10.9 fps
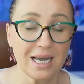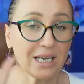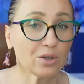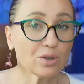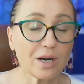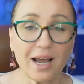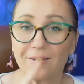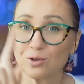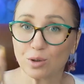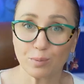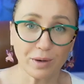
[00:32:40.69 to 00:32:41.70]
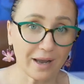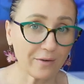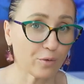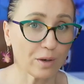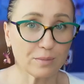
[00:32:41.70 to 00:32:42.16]
you don't have to apply
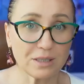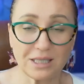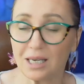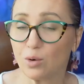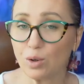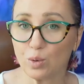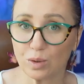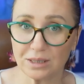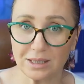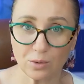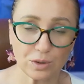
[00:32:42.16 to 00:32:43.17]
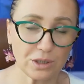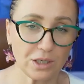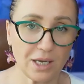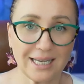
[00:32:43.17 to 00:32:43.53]
for MC or USDOT.